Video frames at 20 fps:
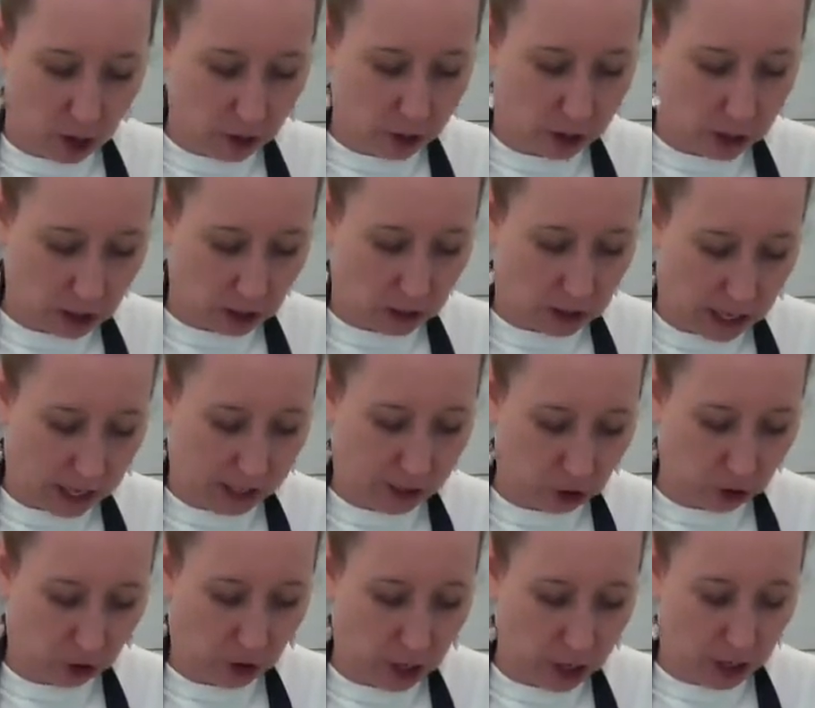
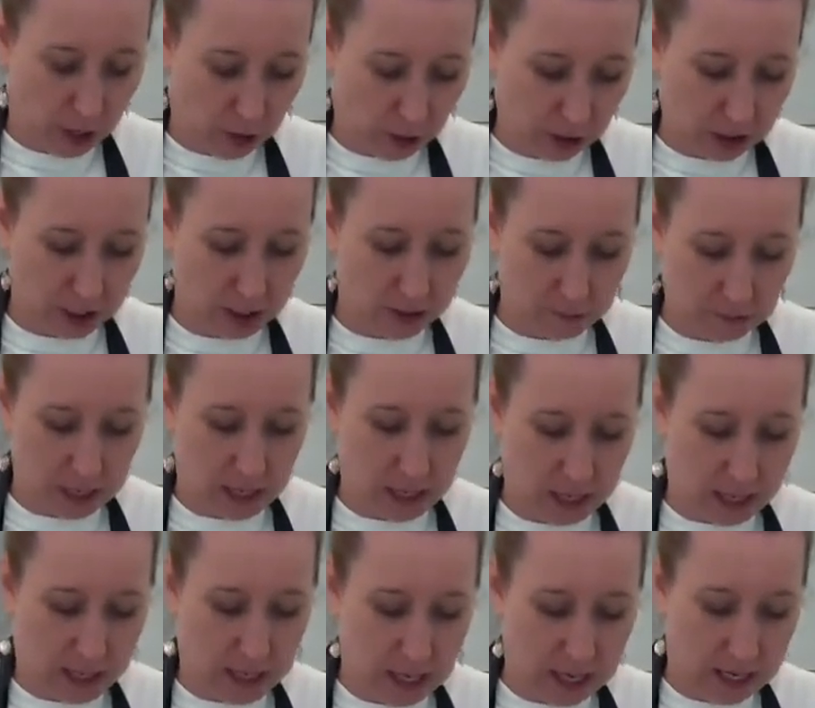Cilantro to me
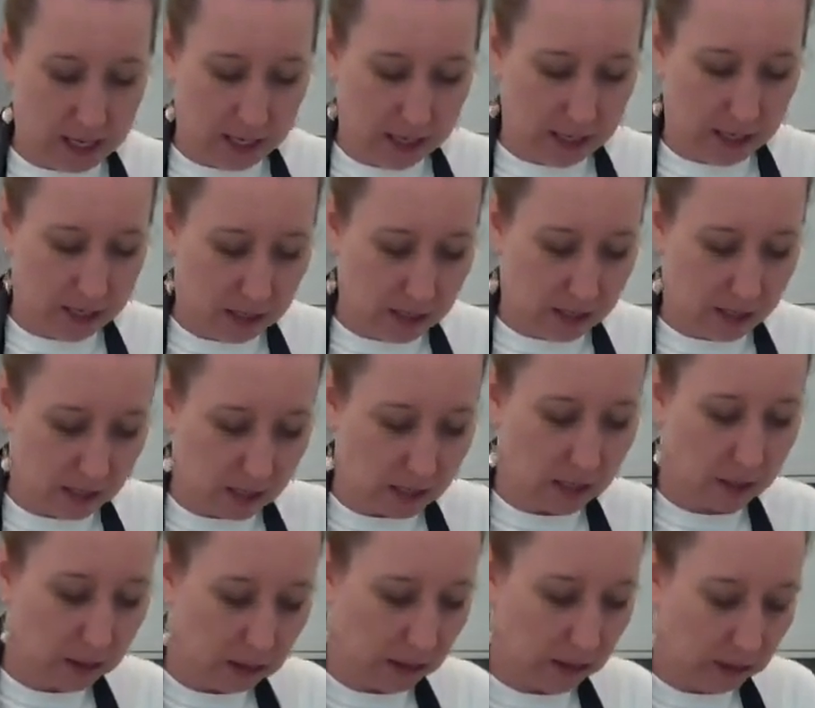is
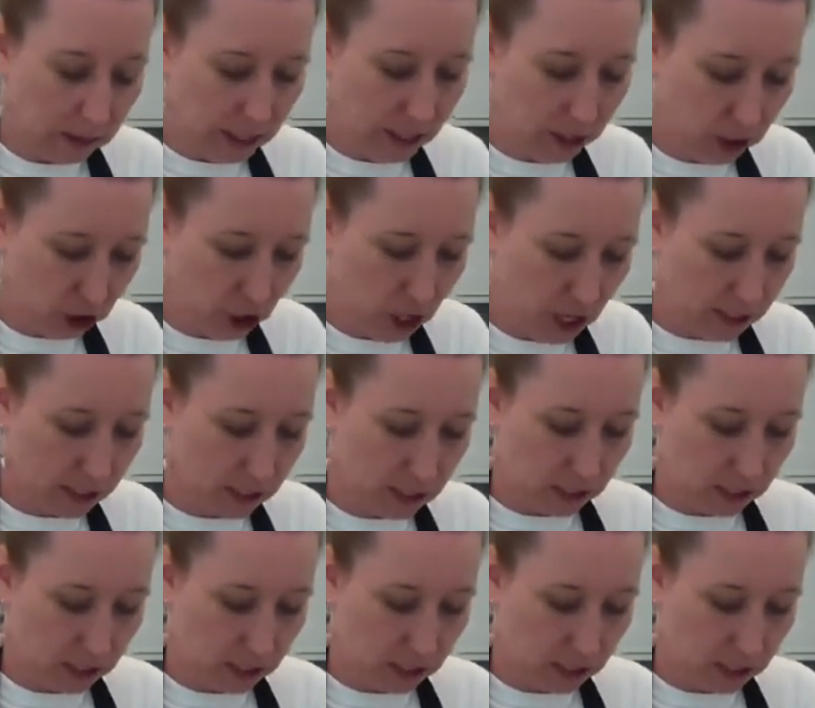delicious.